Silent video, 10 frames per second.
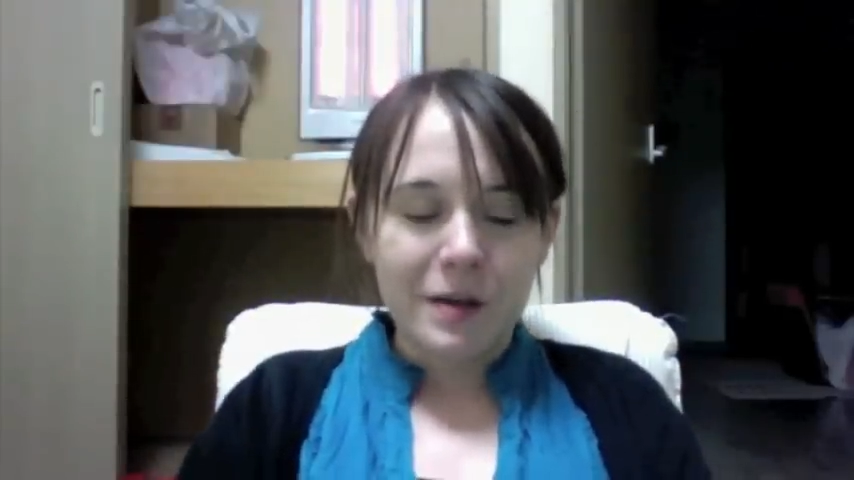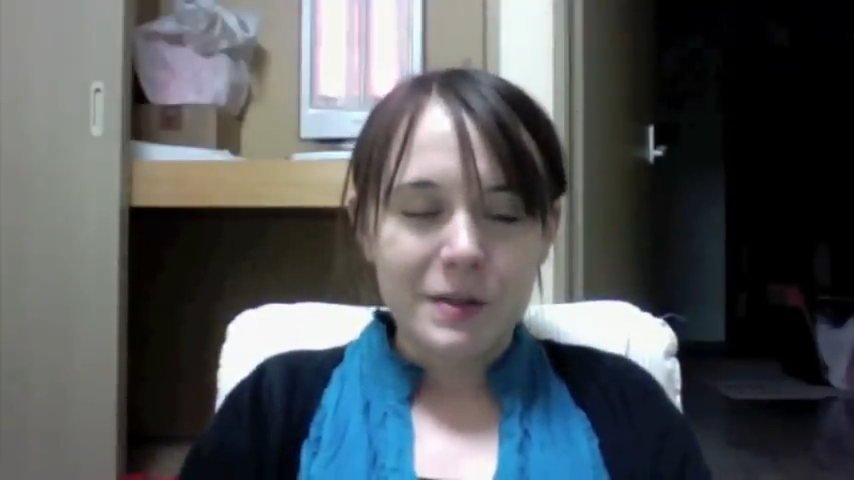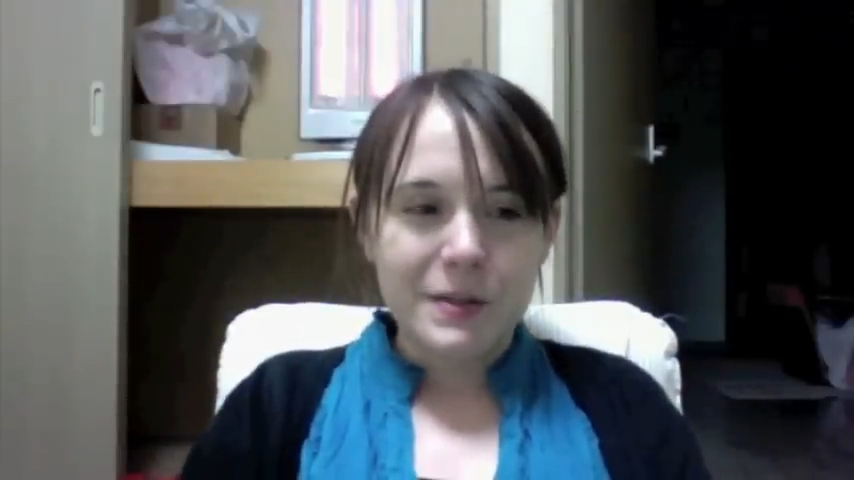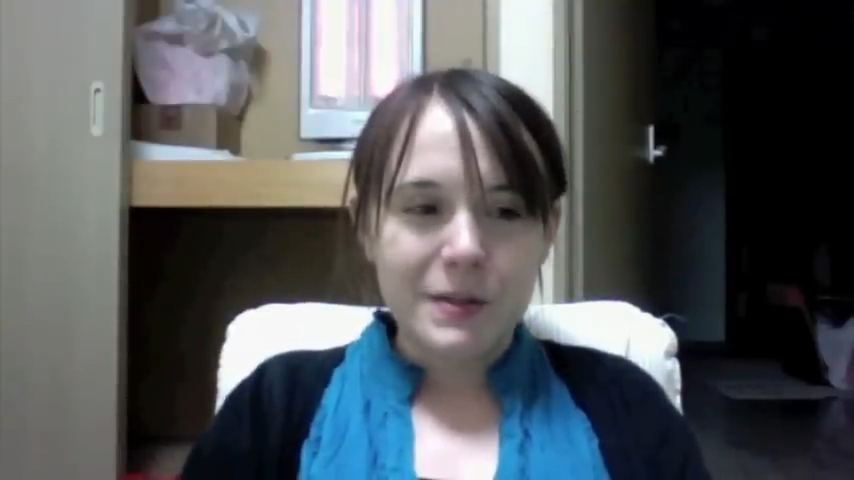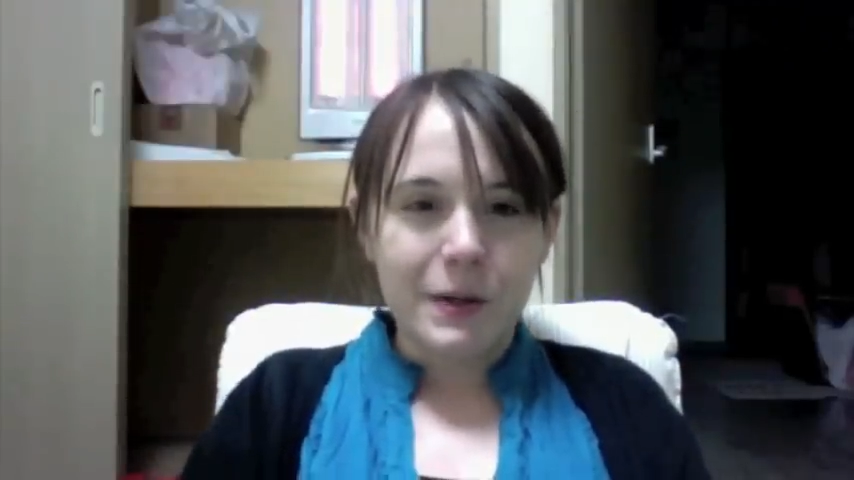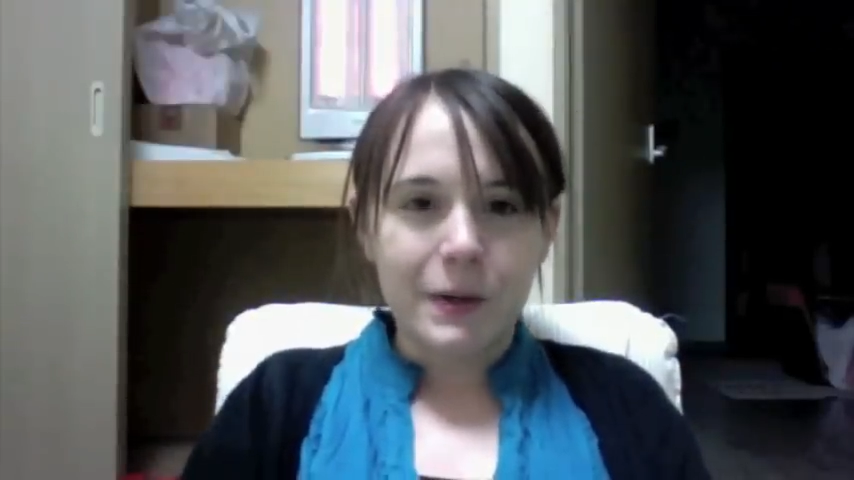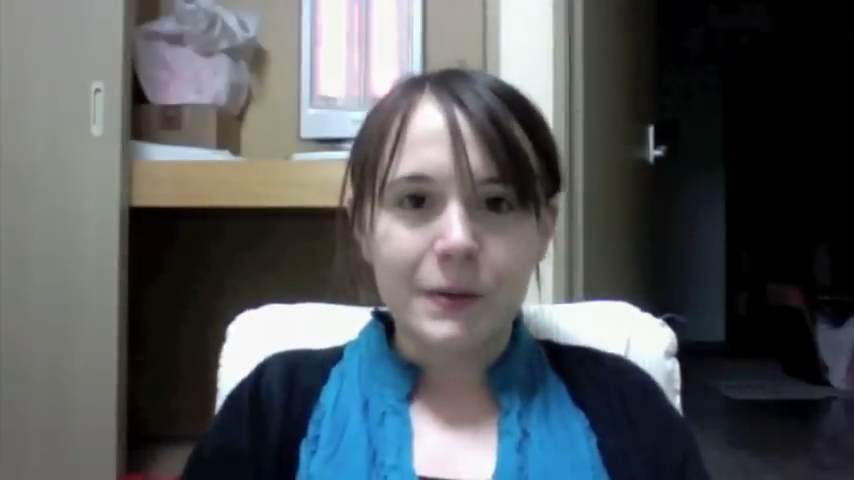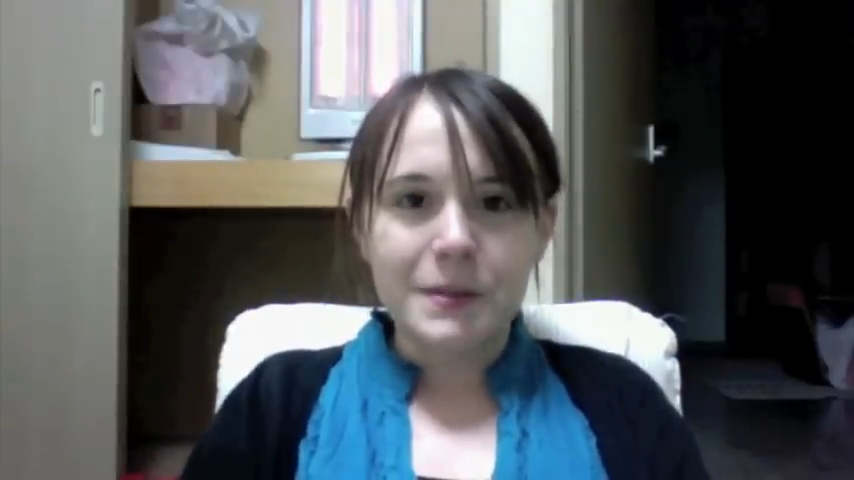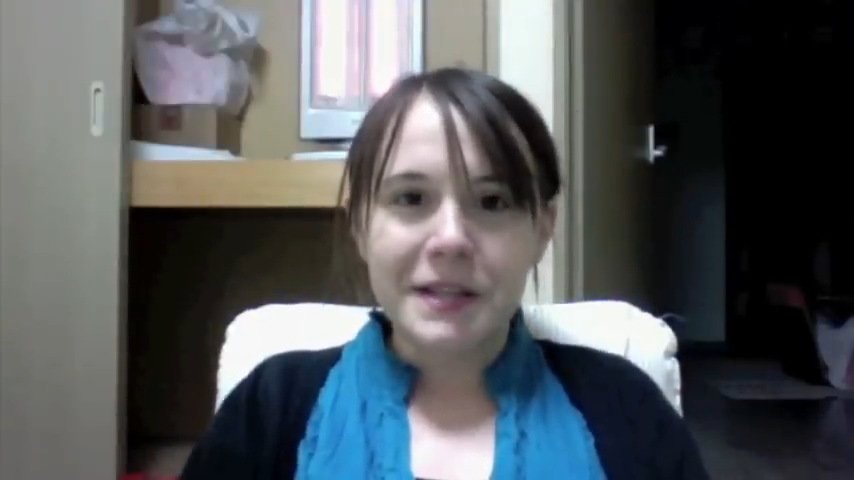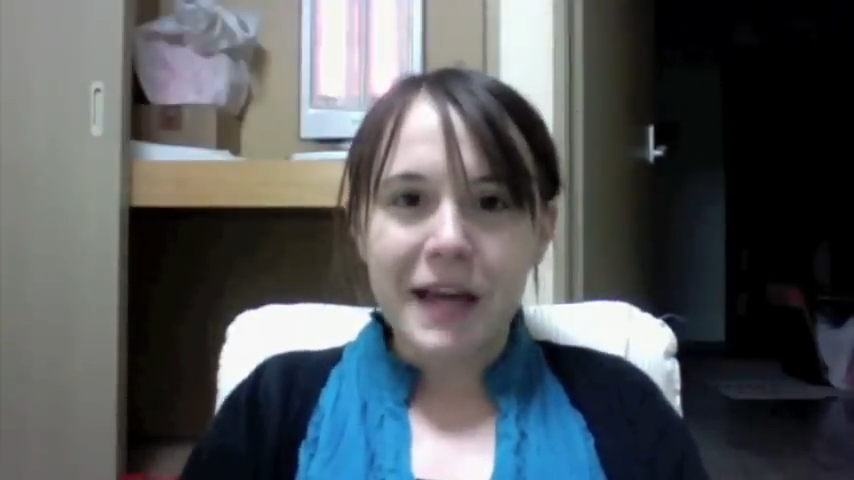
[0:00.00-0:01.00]
So
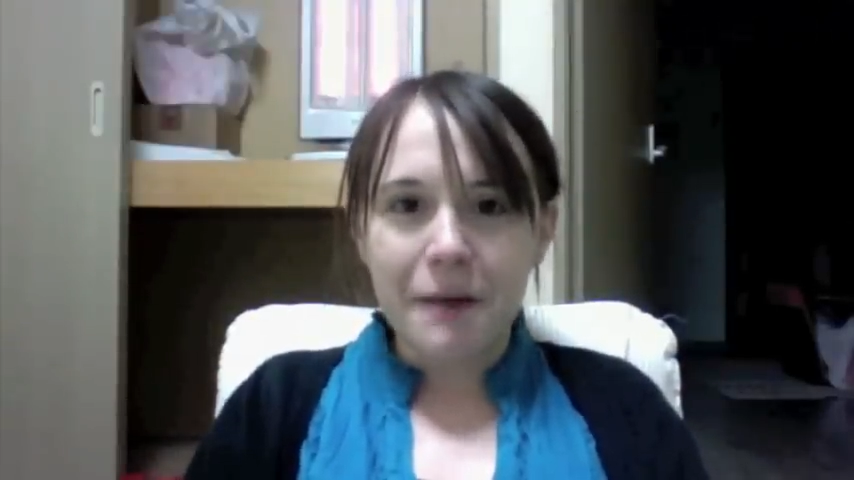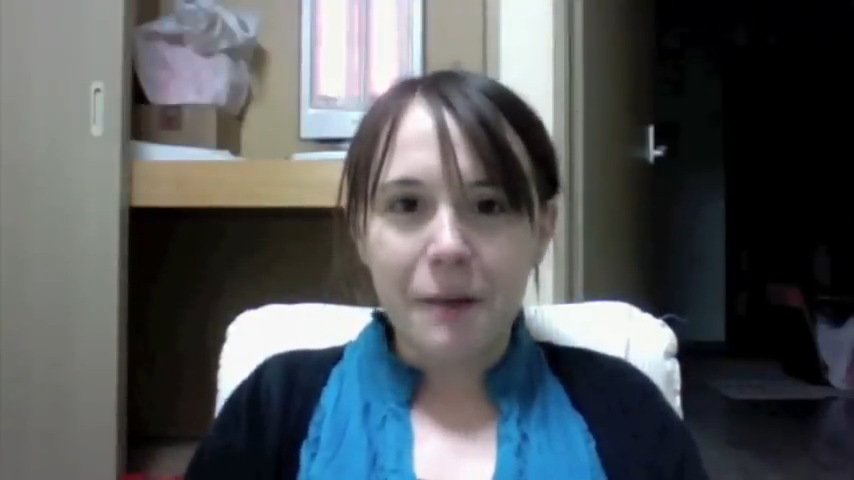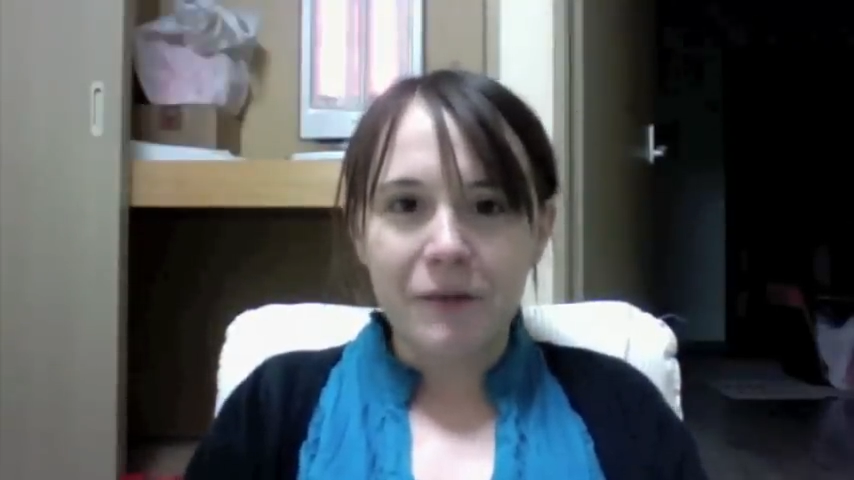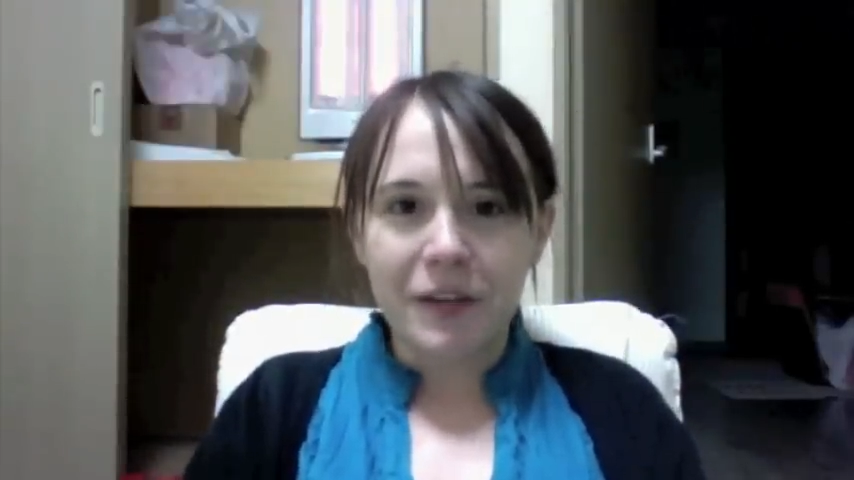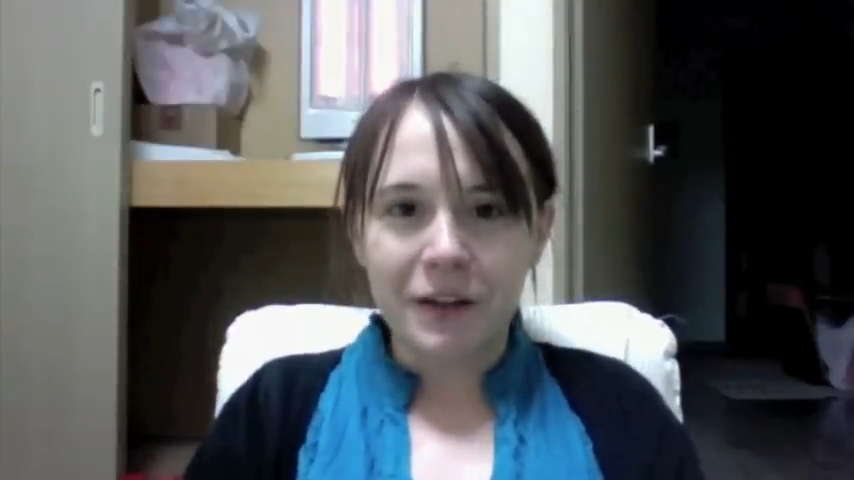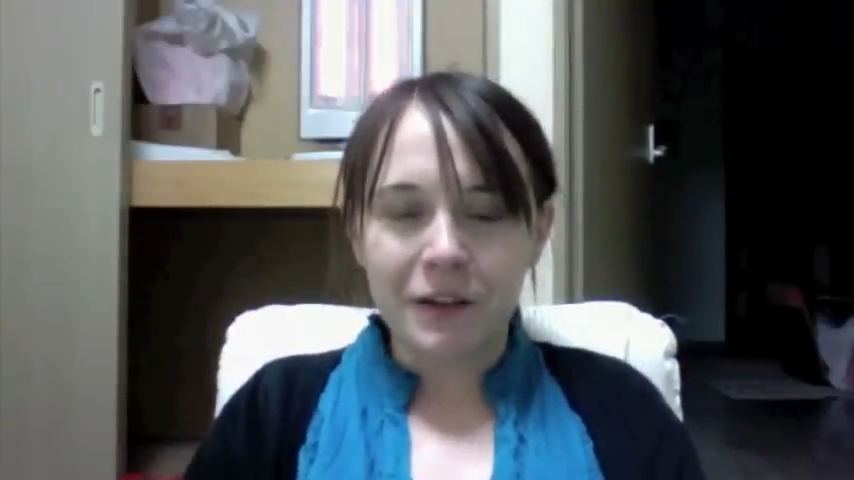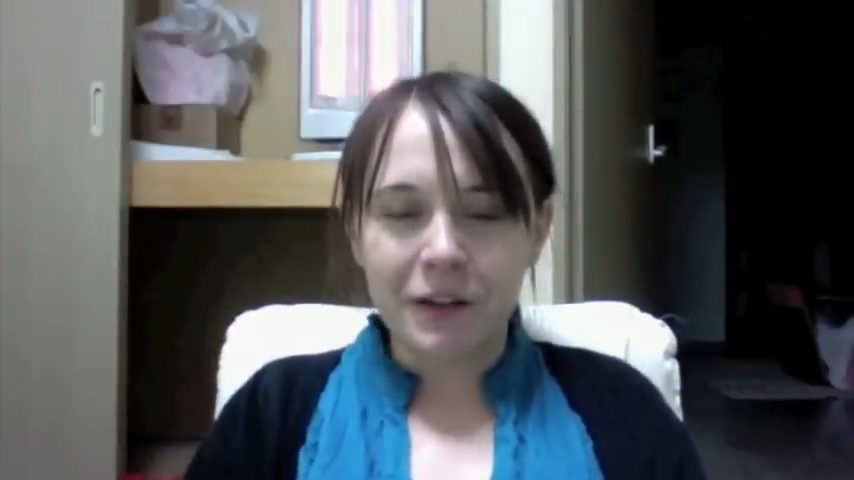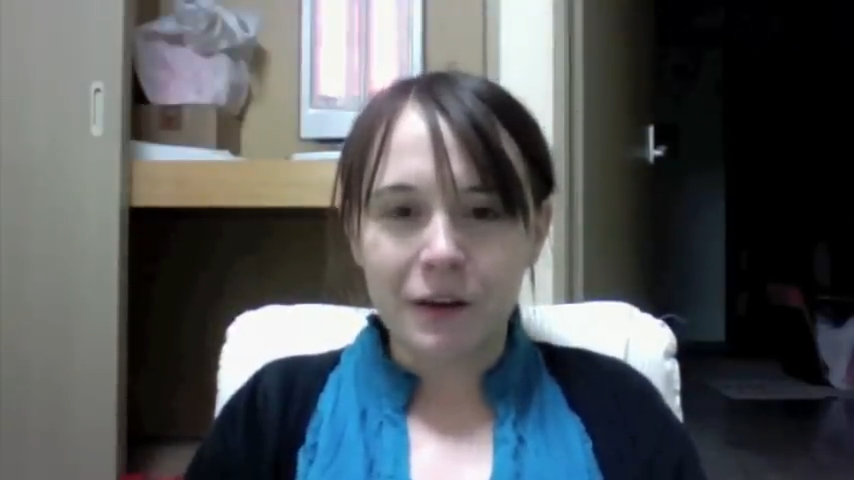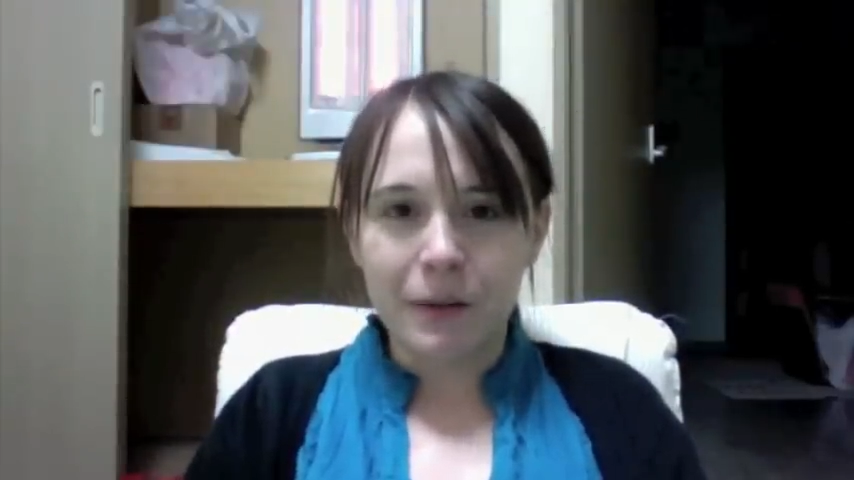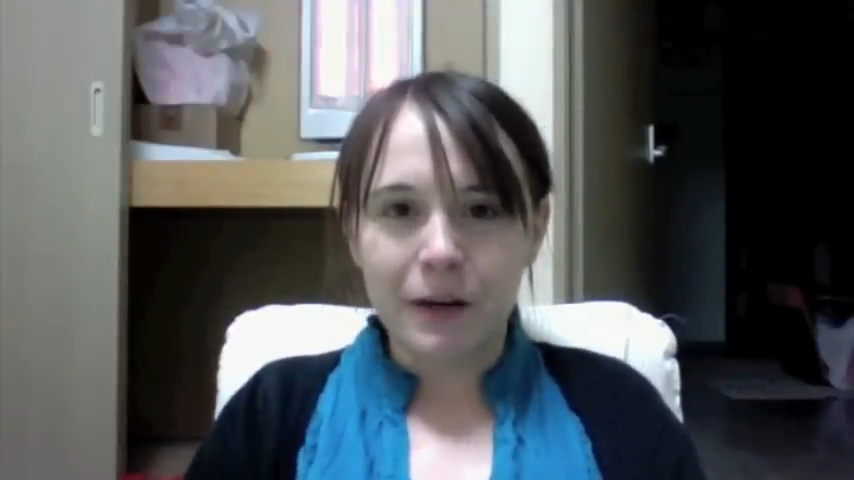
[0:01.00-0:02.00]
today I'm having a
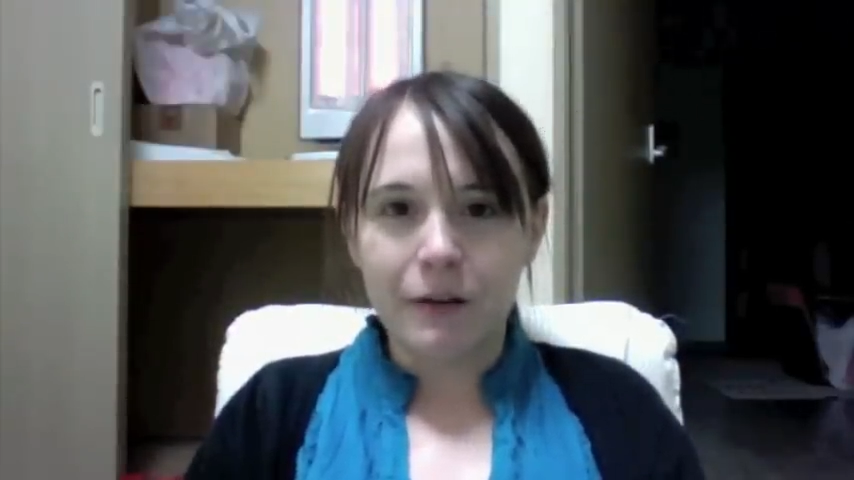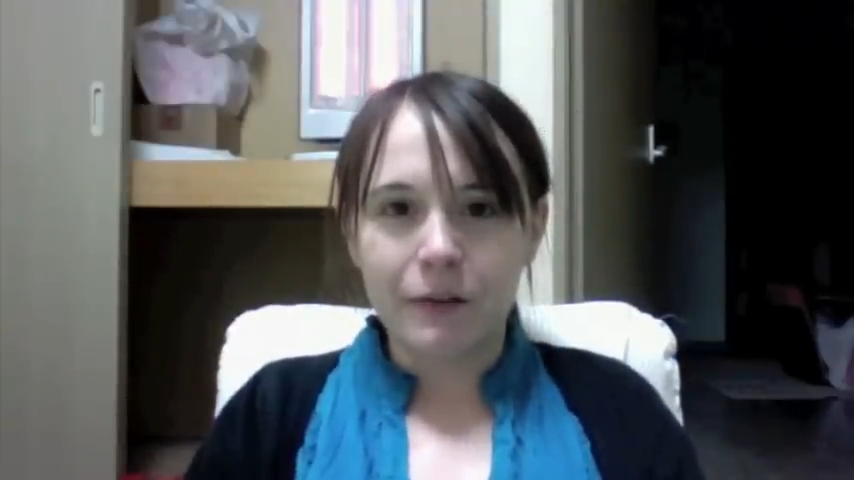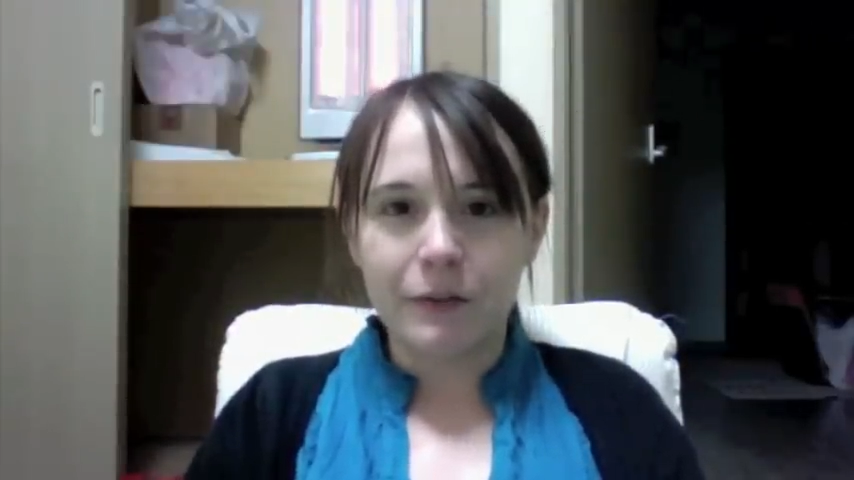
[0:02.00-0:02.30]
little bit of